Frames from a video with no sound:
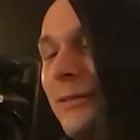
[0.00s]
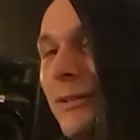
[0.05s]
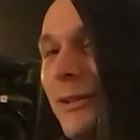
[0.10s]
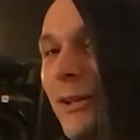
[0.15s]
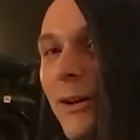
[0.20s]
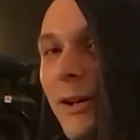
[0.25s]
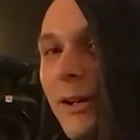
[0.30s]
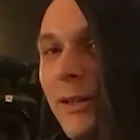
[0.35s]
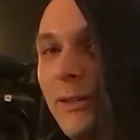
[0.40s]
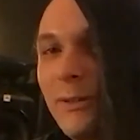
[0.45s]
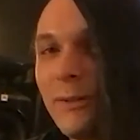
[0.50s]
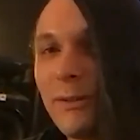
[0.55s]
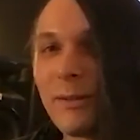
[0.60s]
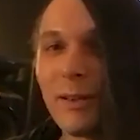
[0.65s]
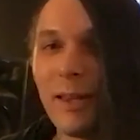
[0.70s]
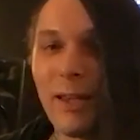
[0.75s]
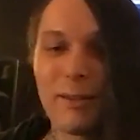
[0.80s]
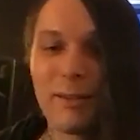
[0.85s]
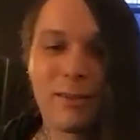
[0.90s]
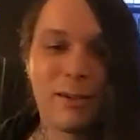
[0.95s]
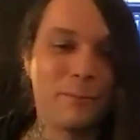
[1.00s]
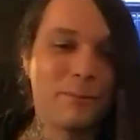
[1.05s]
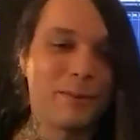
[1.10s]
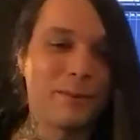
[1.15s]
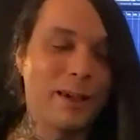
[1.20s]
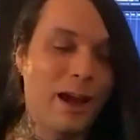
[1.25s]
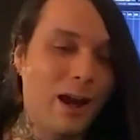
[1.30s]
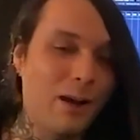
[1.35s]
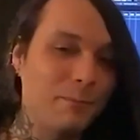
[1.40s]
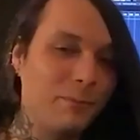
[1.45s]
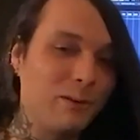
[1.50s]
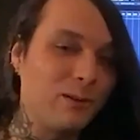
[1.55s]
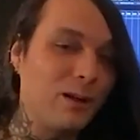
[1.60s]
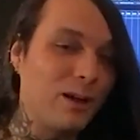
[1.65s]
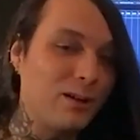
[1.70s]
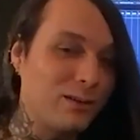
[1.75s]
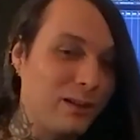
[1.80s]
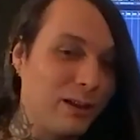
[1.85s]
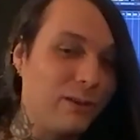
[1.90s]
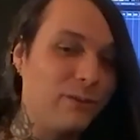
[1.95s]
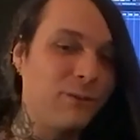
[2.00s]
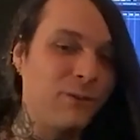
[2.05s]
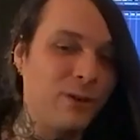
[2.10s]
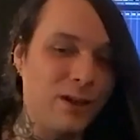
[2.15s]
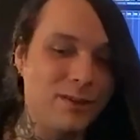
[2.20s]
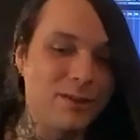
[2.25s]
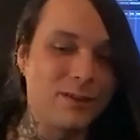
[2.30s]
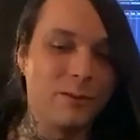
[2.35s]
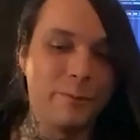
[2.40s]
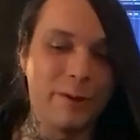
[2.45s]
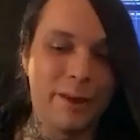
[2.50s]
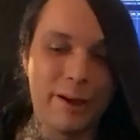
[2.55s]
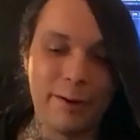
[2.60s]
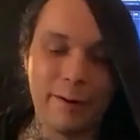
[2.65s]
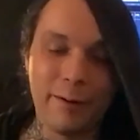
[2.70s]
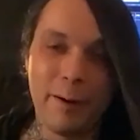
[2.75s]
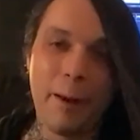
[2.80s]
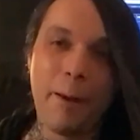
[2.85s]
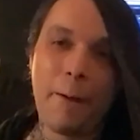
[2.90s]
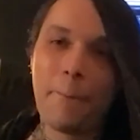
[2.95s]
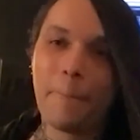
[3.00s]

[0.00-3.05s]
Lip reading: you know, it took like some time to actually finish the video,